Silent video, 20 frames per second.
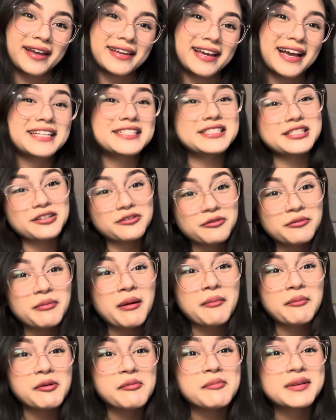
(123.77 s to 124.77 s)
I still
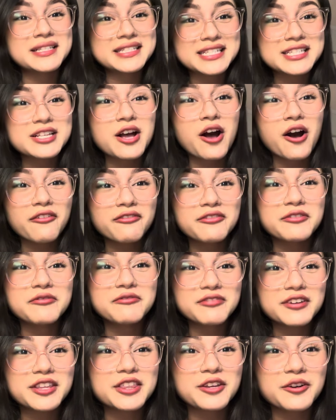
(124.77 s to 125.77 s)
remember Mrs. Hoff from
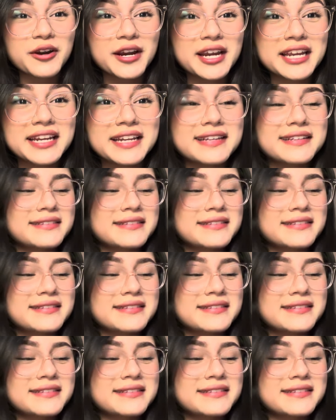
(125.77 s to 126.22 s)
fifth grade.